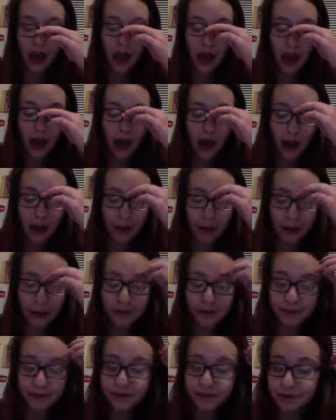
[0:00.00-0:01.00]

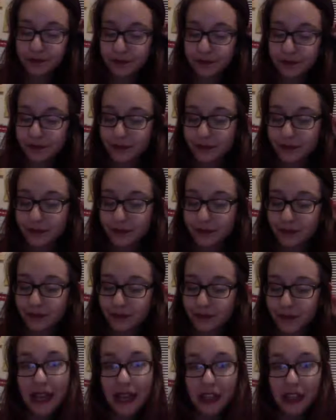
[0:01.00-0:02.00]

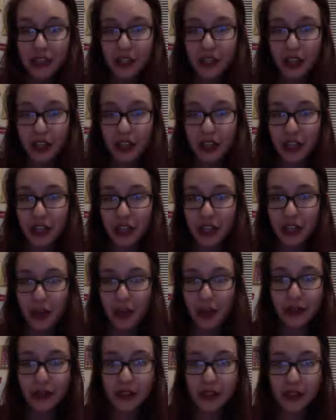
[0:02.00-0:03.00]
It uses
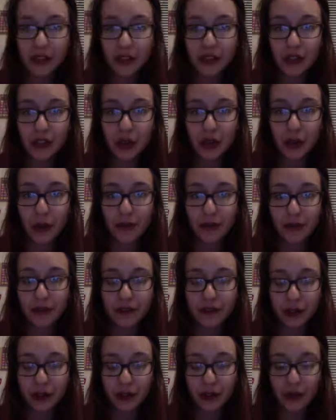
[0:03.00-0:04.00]
HTML codes,
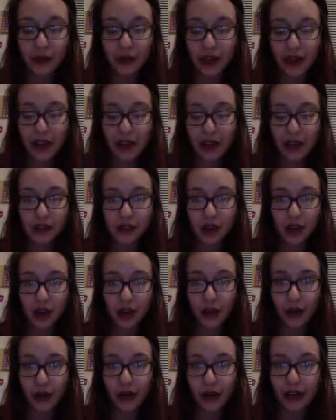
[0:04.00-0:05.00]
so if certain
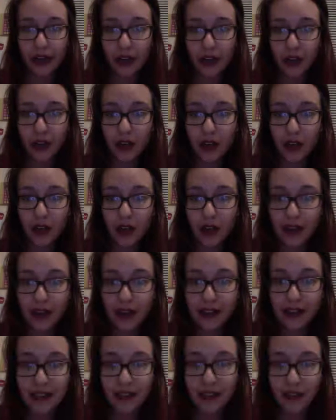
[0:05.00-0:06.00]
things don't
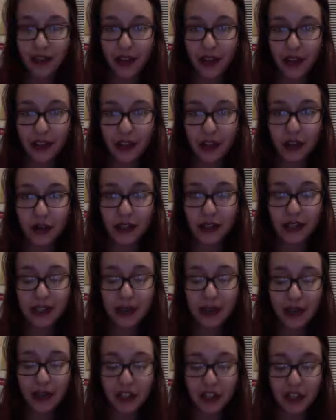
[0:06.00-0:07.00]
accept
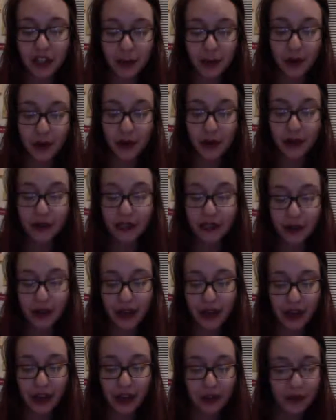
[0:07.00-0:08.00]
HTML
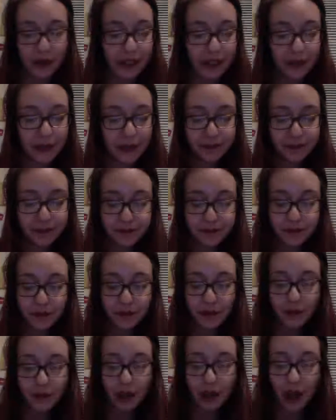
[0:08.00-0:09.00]
codes, then you can't use it.
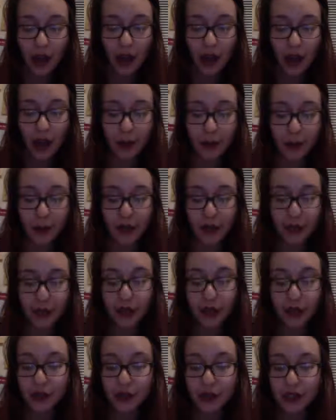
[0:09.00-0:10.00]

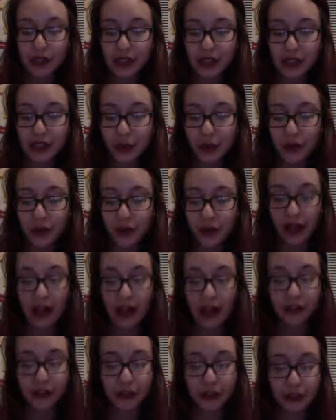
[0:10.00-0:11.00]
But you can use this tool in
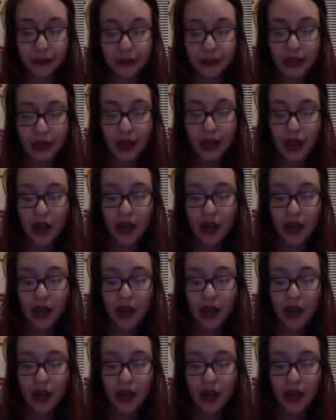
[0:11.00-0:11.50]
the classroom